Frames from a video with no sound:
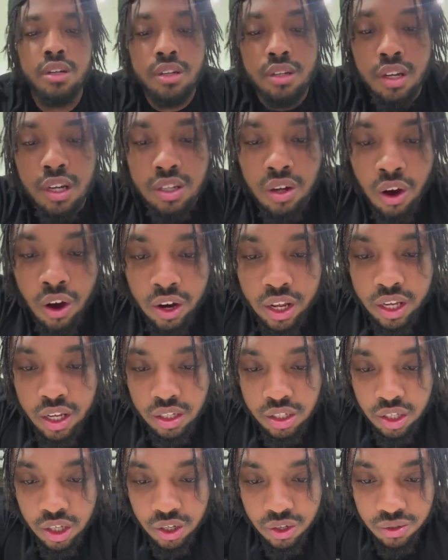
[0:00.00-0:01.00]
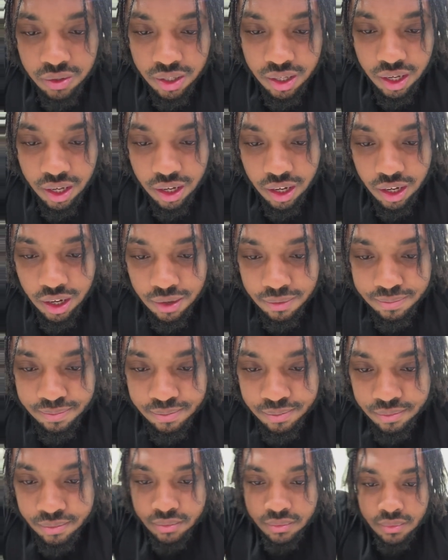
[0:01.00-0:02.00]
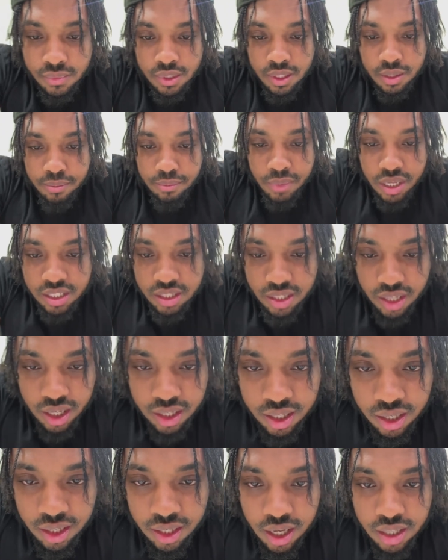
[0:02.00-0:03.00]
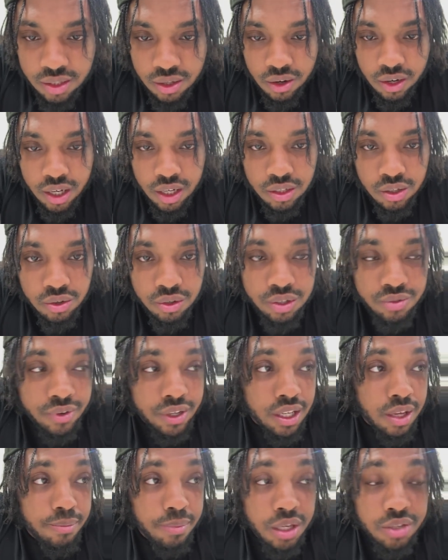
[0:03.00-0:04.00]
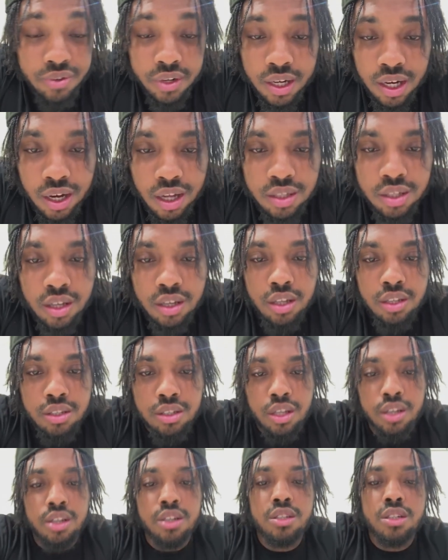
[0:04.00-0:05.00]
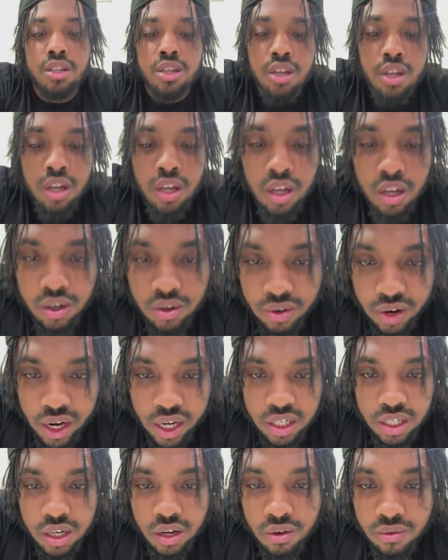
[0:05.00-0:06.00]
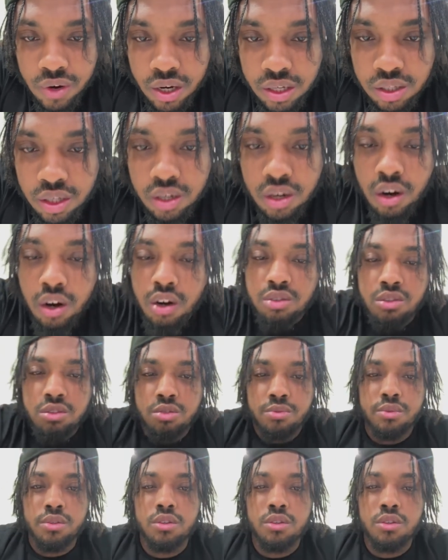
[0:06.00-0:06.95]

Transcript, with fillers: That's all they can do. Um, Miss Nikki, that's all they can do is rent that bitch for contact. These niggas crashing out regular cars on some